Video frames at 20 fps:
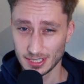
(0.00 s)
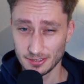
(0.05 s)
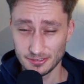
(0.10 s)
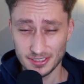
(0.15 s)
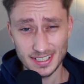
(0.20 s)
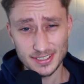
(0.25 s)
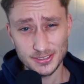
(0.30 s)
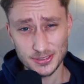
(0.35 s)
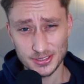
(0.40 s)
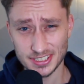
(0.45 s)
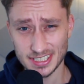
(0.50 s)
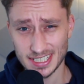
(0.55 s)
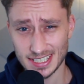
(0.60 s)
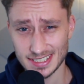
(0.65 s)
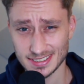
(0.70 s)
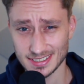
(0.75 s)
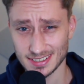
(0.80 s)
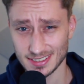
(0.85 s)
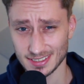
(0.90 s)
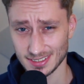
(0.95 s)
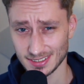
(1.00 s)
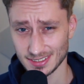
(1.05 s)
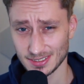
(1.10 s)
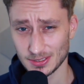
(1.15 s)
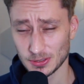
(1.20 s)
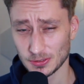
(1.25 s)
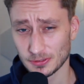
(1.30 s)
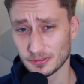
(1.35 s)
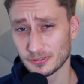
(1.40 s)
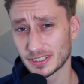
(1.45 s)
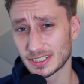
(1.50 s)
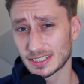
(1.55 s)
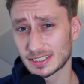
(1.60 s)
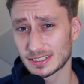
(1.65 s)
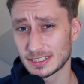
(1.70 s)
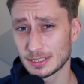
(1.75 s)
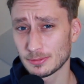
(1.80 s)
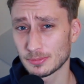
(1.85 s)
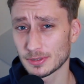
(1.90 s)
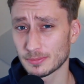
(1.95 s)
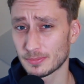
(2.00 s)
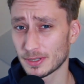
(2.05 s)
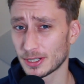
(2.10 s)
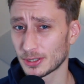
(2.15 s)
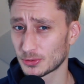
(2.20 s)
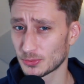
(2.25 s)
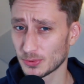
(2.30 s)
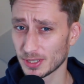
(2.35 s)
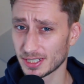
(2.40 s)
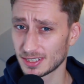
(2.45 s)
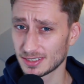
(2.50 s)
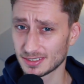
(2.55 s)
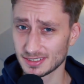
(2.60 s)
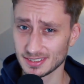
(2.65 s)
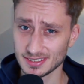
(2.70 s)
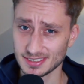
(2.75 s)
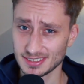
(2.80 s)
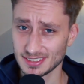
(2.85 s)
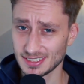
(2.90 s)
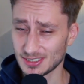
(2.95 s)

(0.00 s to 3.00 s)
If the answer is yes, I need to think deeply about whether this